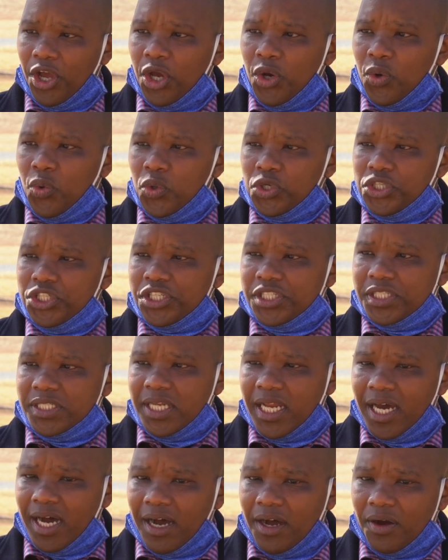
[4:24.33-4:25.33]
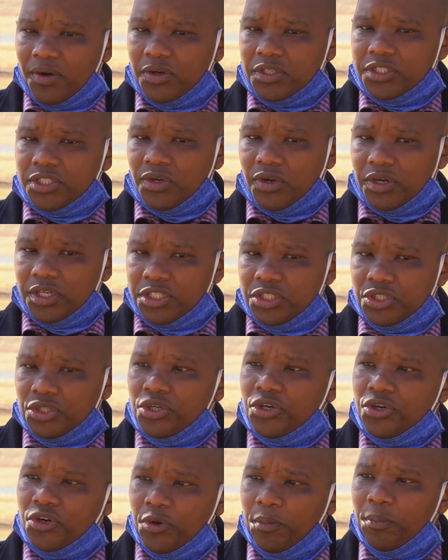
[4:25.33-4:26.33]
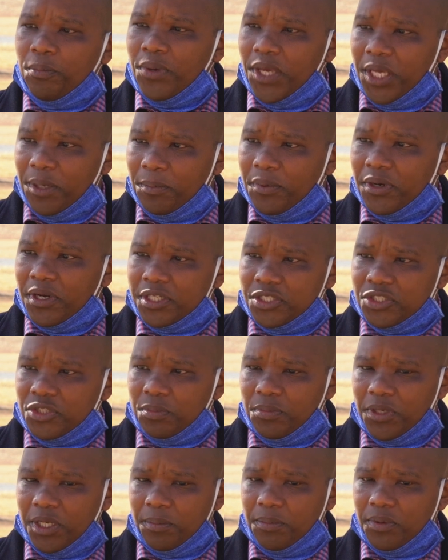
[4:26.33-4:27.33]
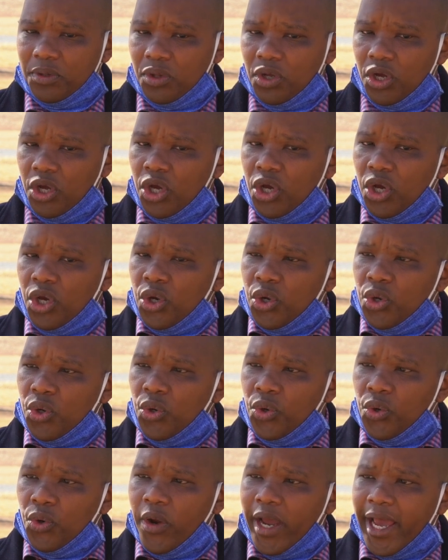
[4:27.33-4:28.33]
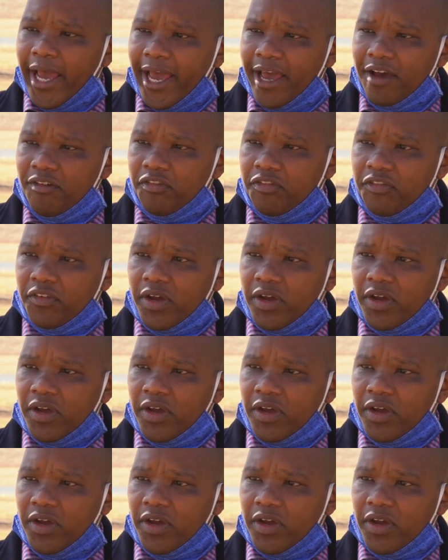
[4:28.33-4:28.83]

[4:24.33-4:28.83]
which is now starting to group people into people who have